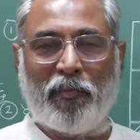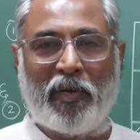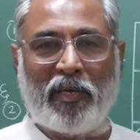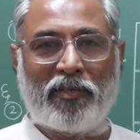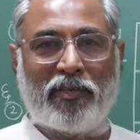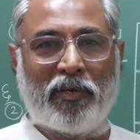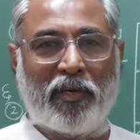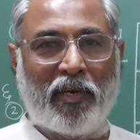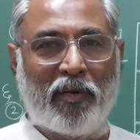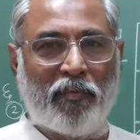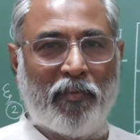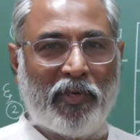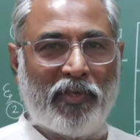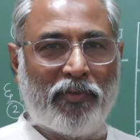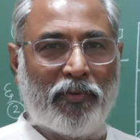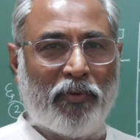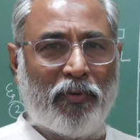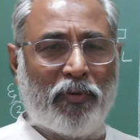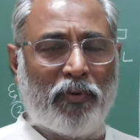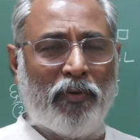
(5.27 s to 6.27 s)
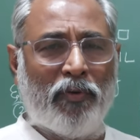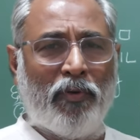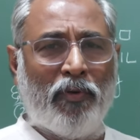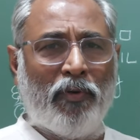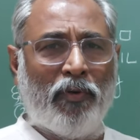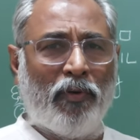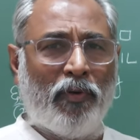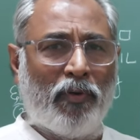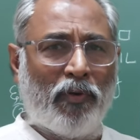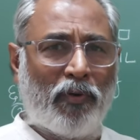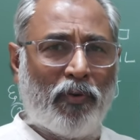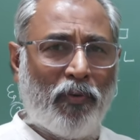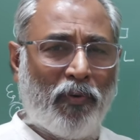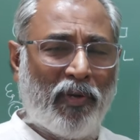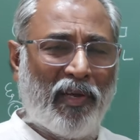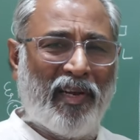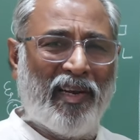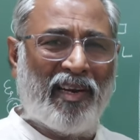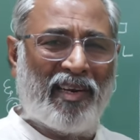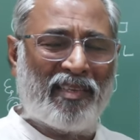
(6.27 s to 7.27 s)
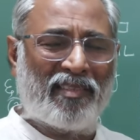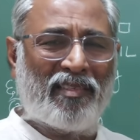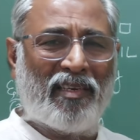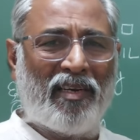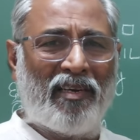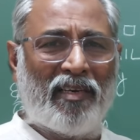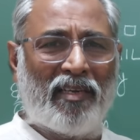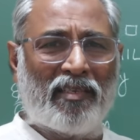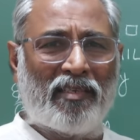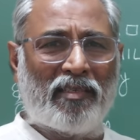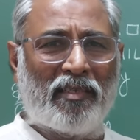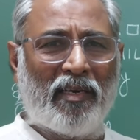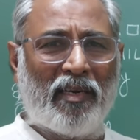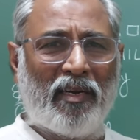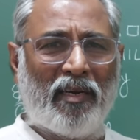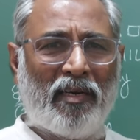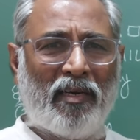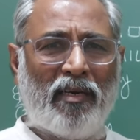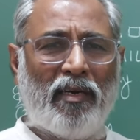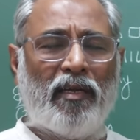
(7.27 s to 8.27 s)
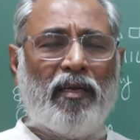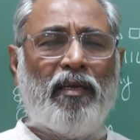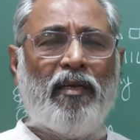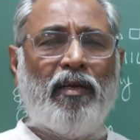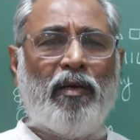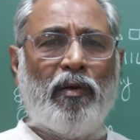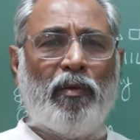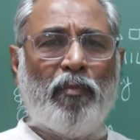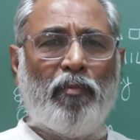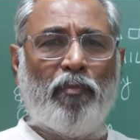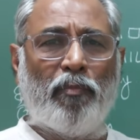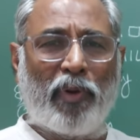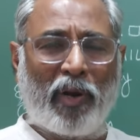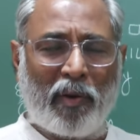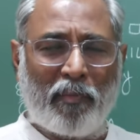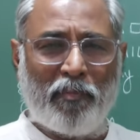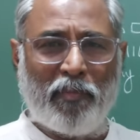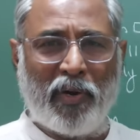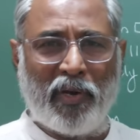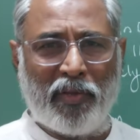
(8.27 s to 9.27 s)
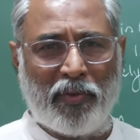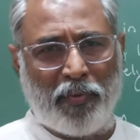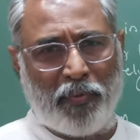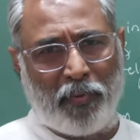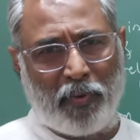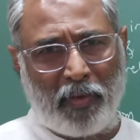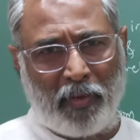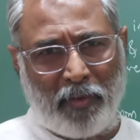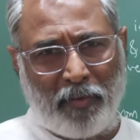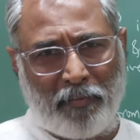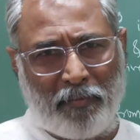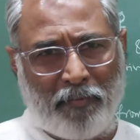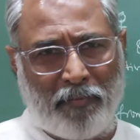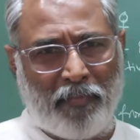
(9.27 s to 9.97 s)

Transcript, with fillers: from Astro Guide Mysore. Today, let us understand Brahma Yoga.